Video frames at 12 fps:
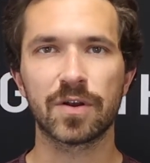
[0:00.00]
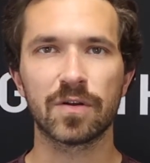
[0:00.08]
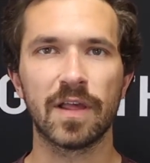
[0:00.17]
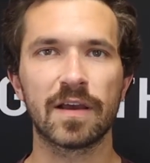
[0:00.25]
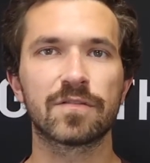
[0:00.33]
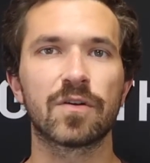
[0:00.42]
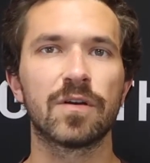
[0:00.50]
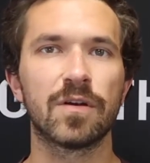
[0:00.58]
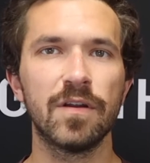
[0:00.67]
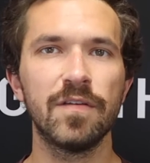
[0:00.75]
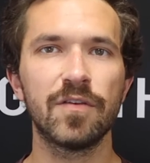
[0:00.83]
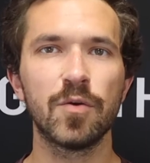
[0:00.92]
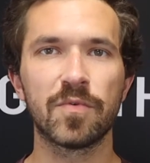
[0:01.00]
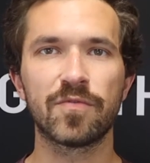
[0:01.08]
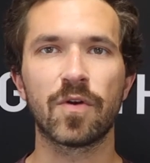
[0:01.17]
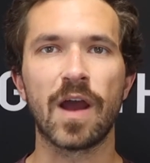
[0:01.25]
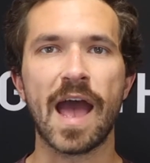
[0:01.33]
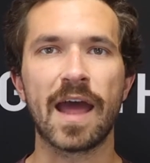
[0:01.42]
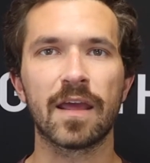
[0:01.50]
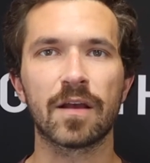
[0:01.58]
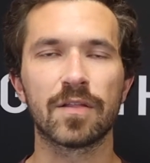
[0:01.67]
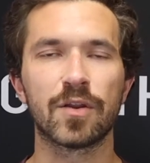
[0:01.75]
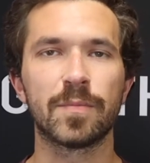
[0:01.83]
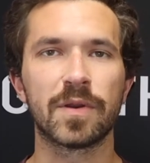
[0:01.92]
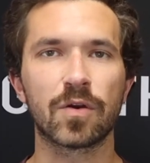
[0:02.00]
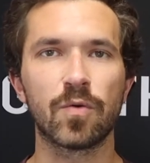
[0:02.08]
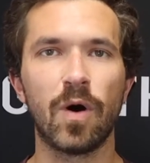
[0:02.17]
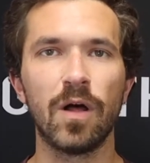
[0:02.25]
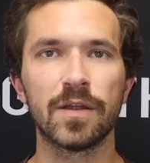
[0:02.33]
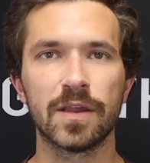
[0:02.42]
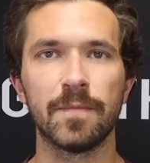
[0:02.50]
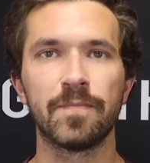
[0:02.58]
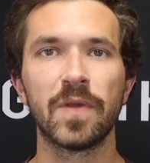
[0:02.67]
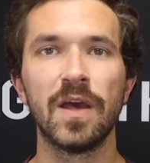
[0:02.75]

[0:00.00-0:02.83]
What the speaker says: your legs are underneath you before adding a little bit of quality.